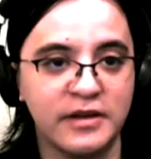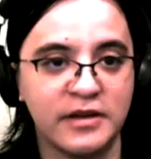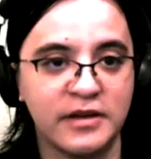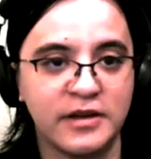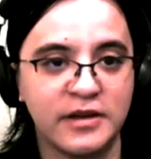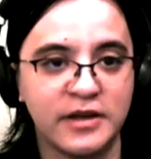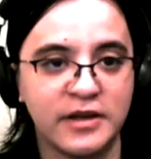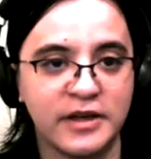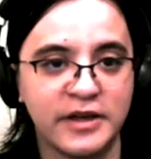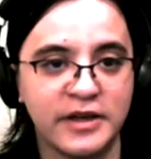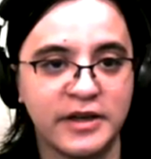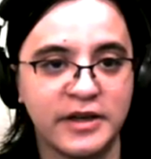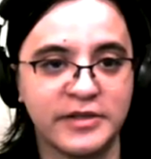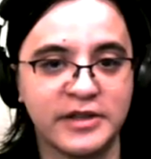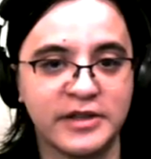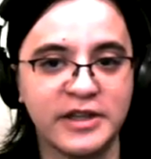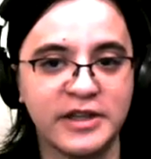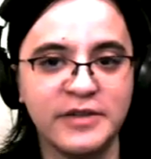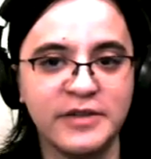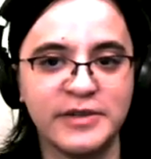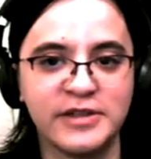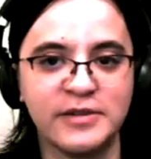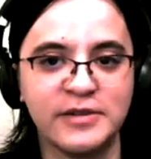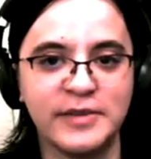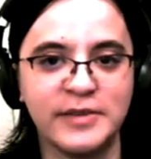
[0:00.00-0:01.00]
I was kind
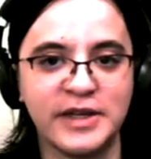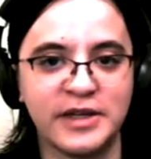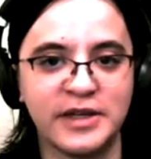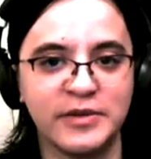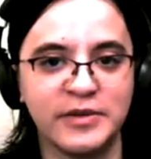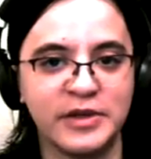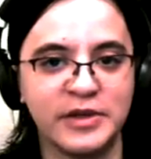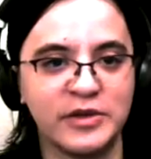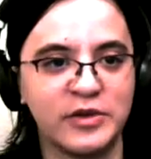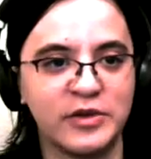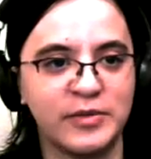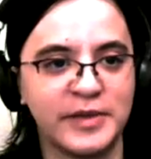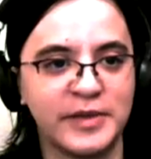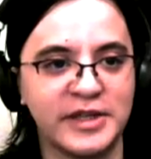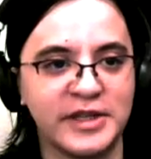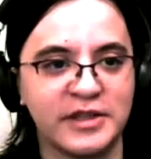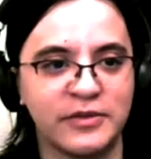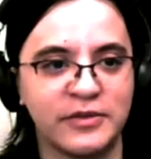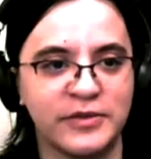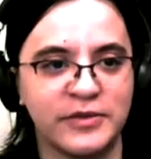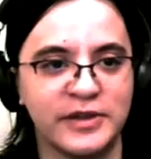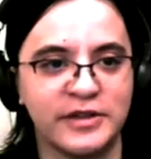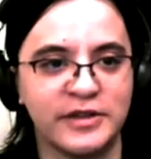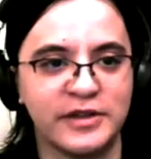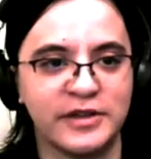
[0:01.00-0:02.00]
of assuming I would do it by
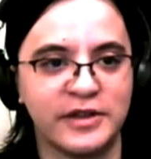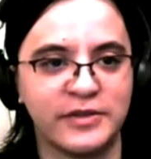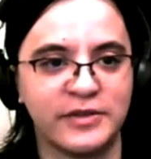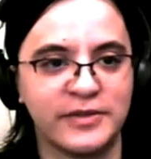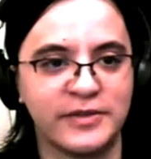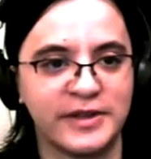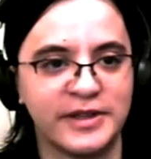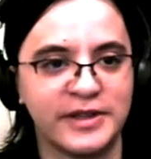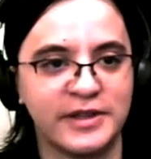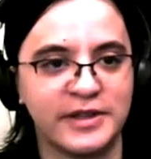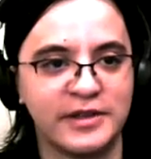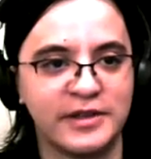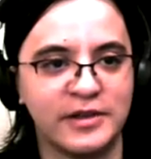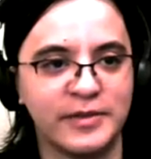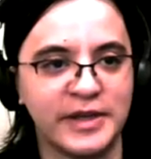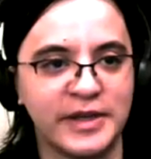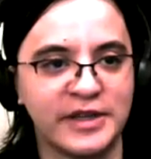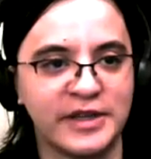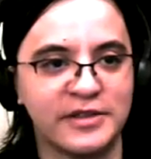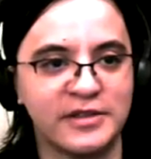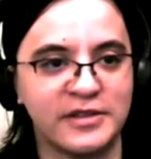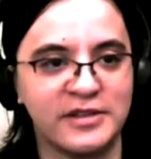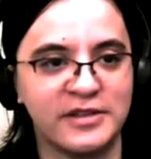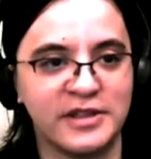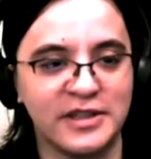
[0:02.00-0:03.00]
default if nobody
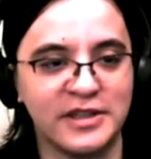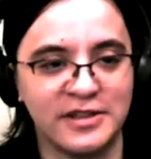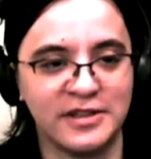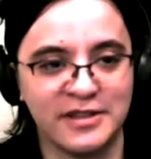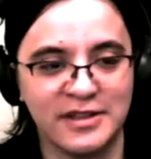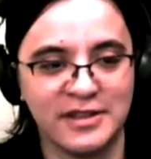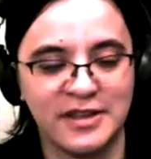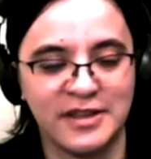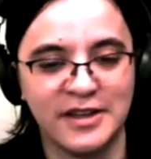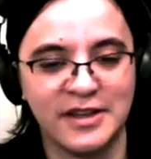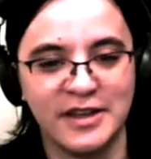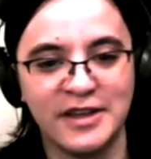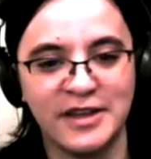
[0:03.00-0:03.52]
else does.